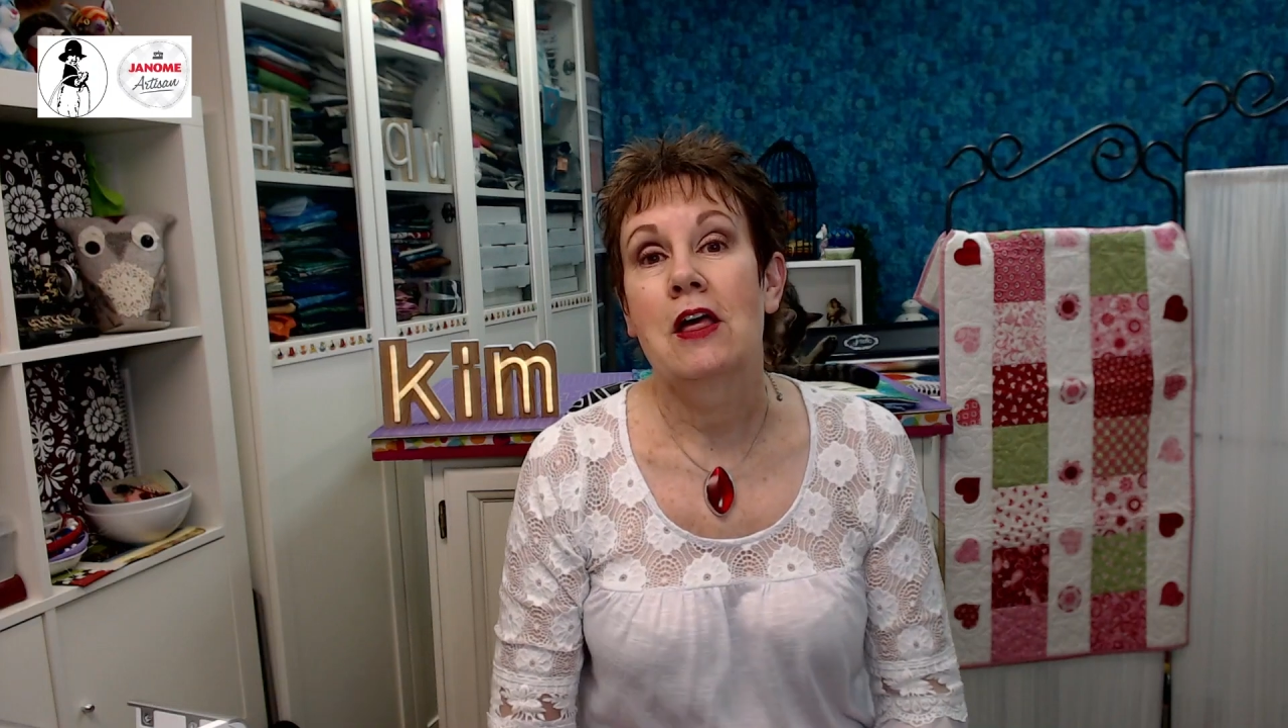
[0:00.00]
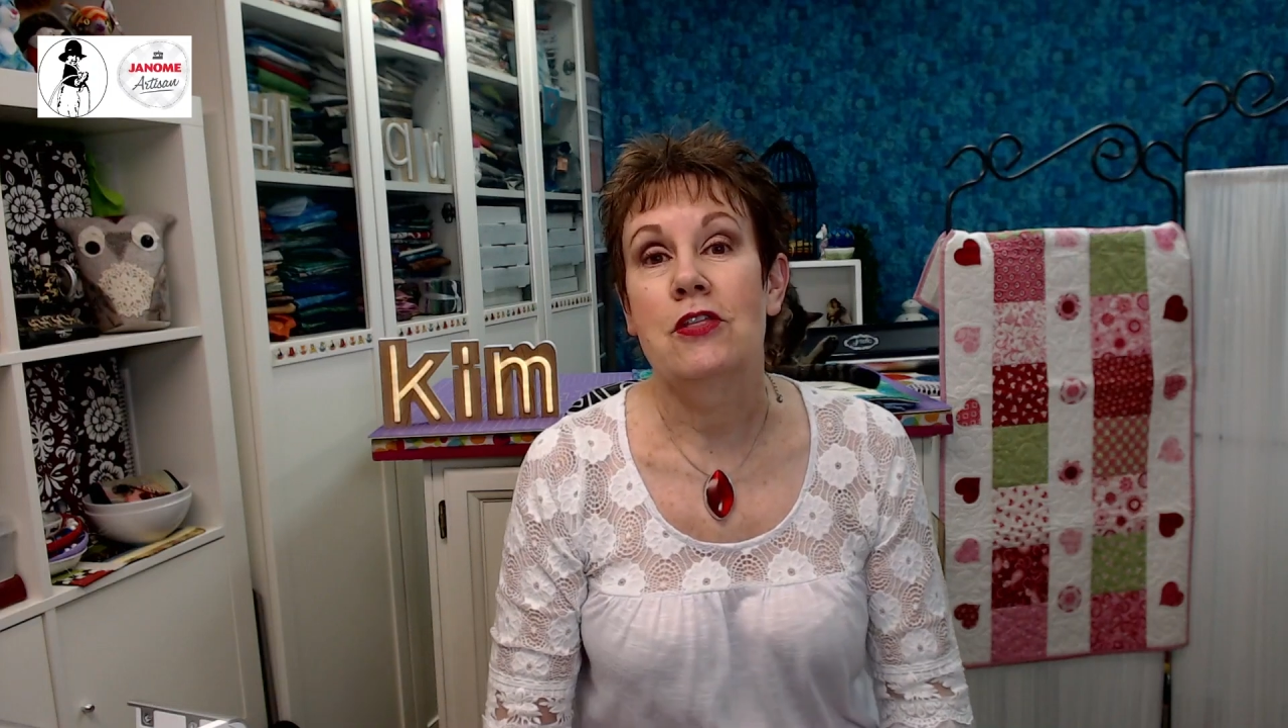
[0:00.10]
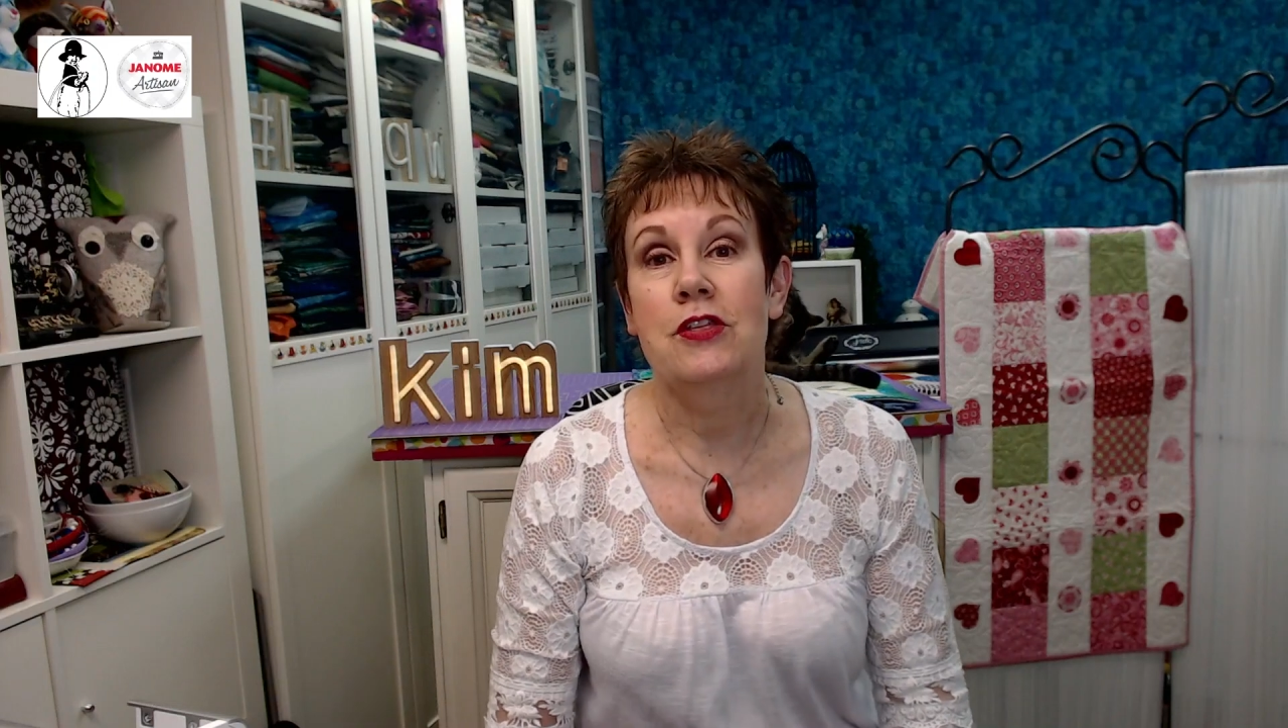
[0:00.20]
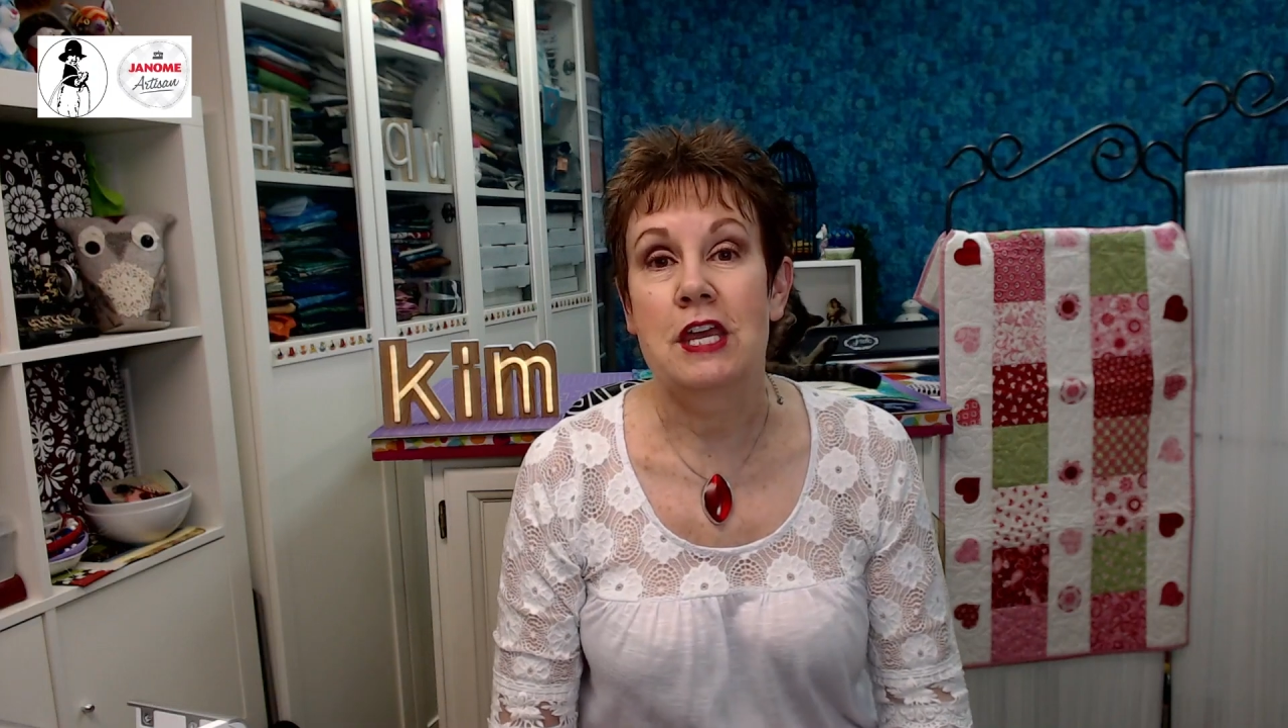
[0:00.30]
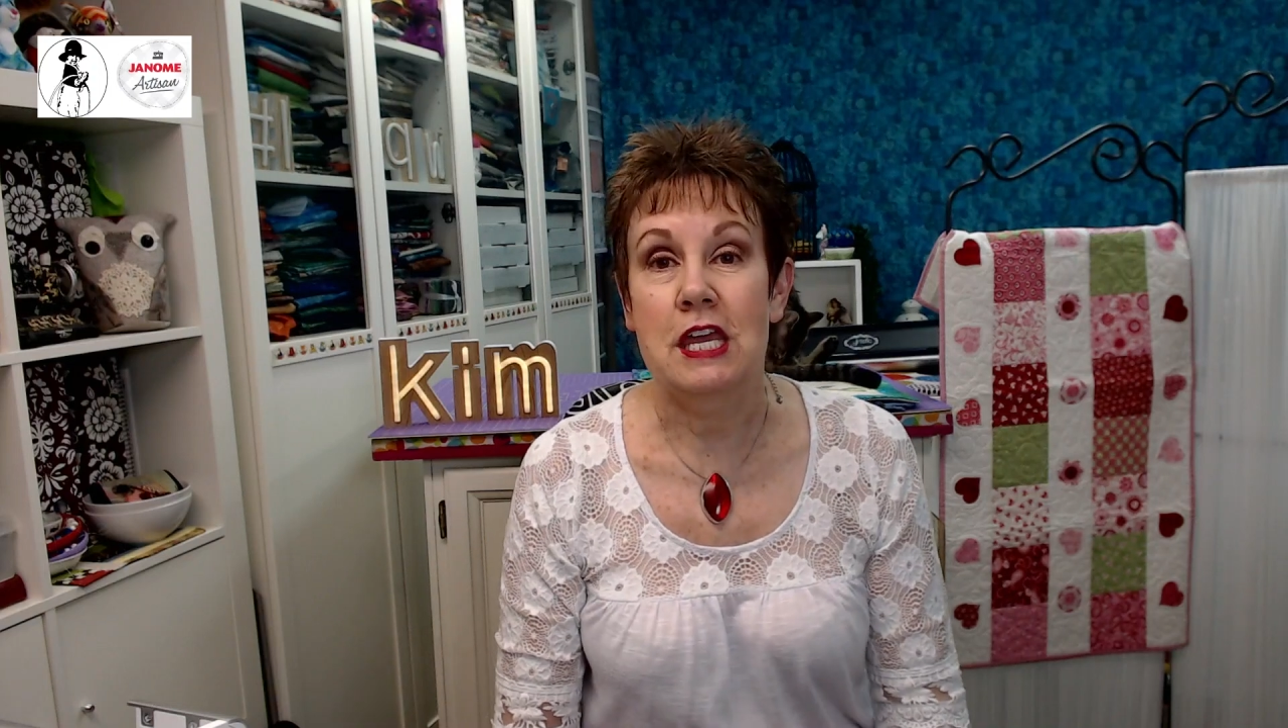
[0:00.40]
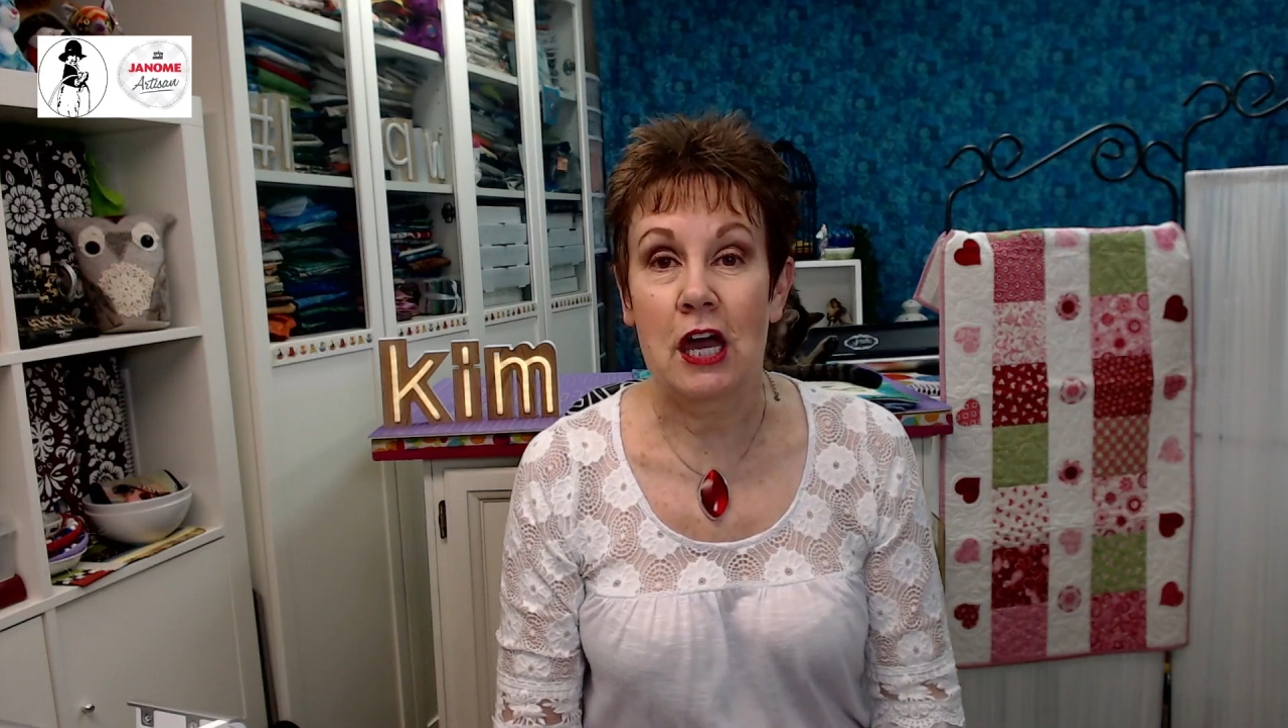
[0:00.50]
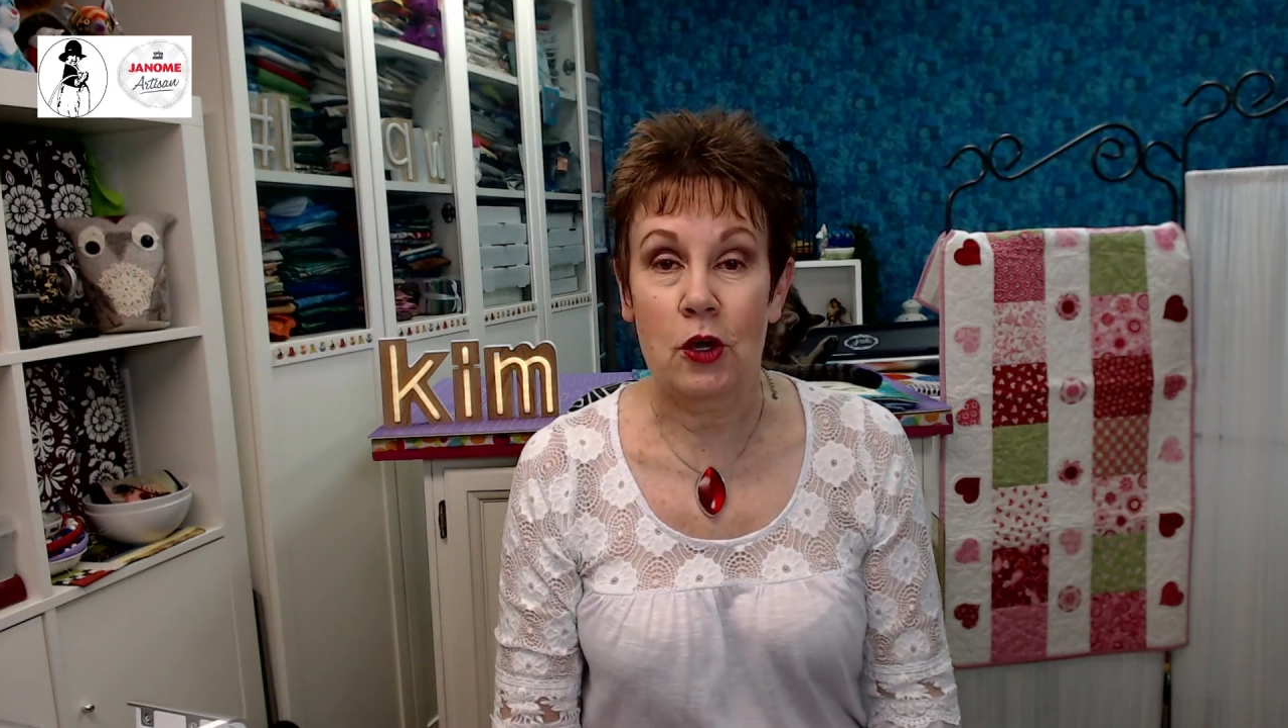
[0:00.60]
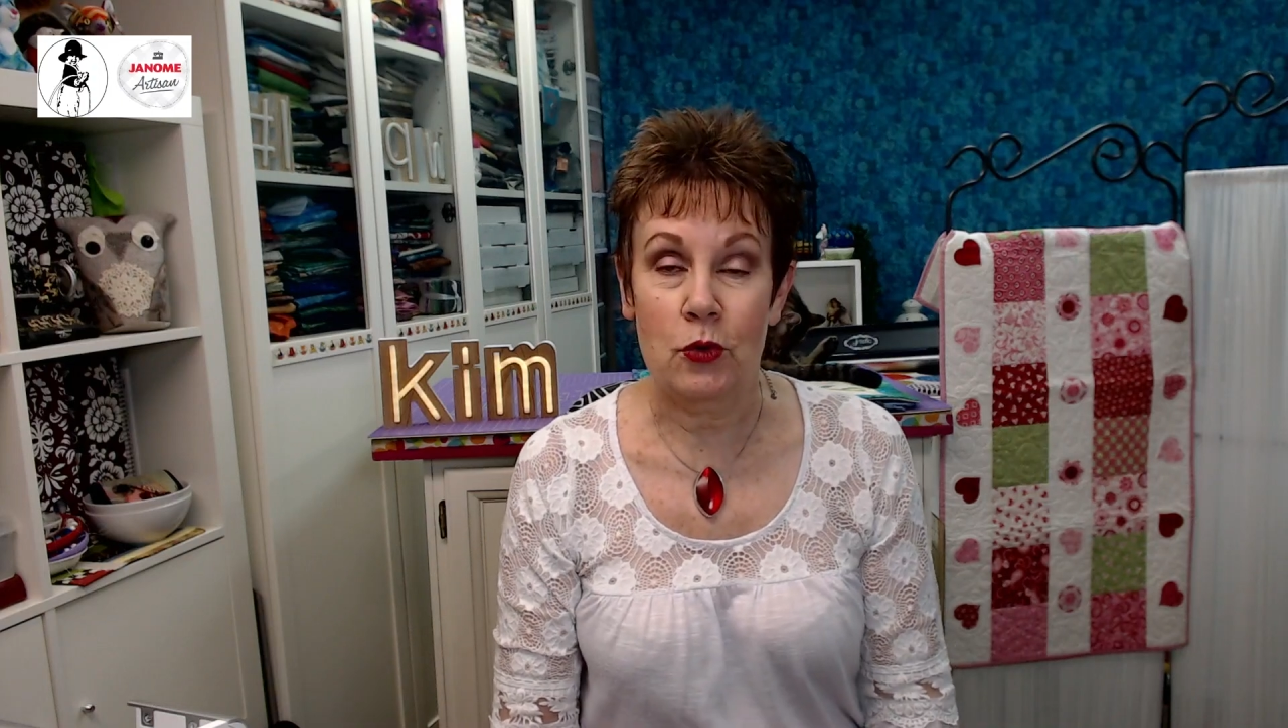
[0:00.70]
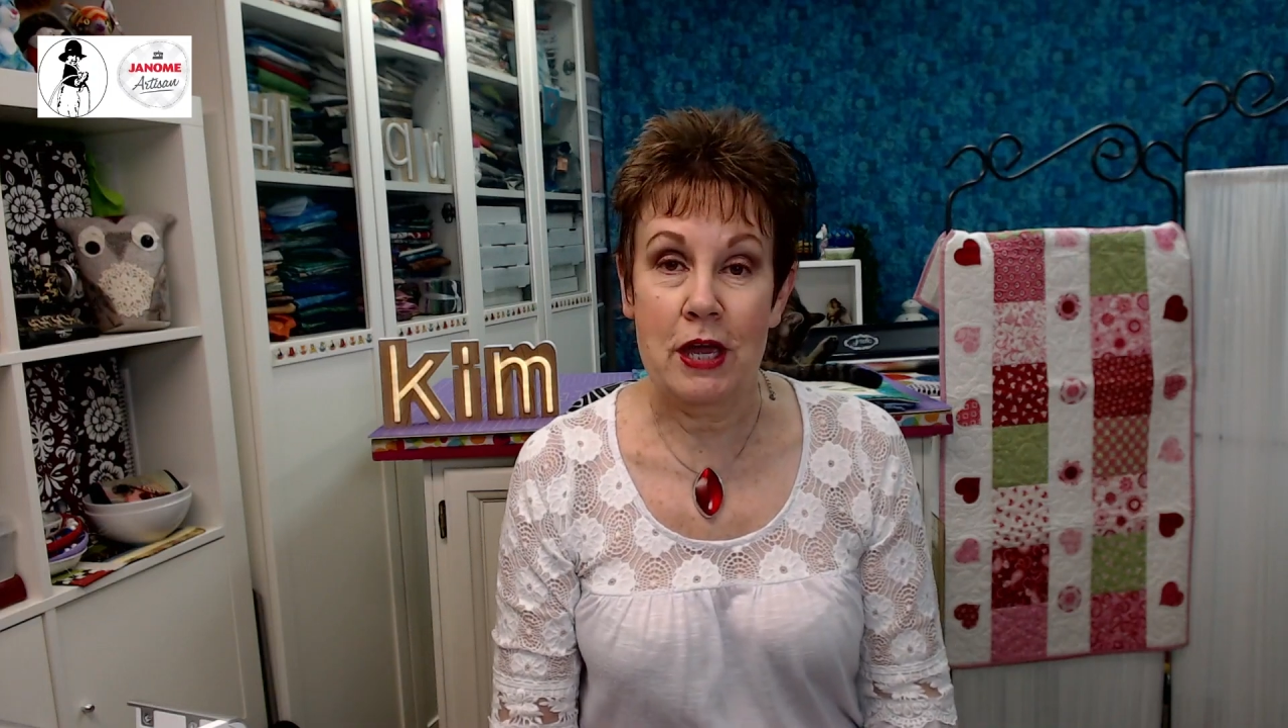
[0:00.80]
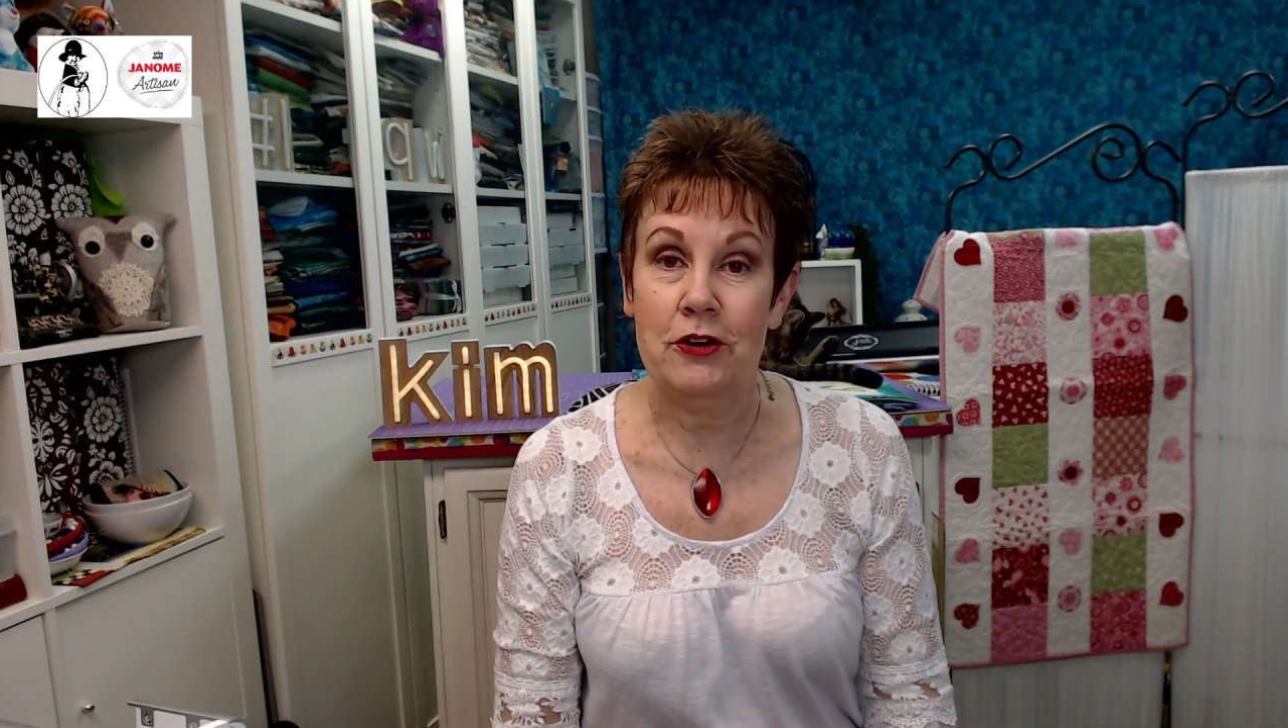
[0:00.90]
the
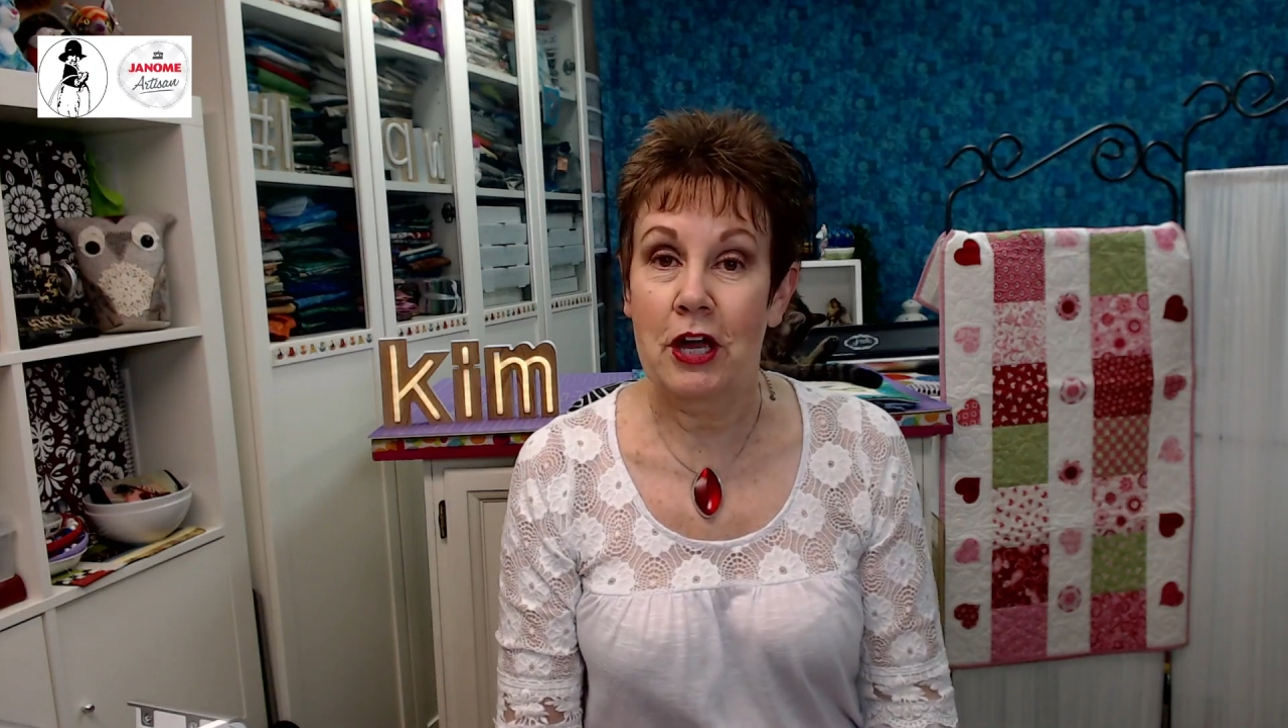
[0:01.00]
creator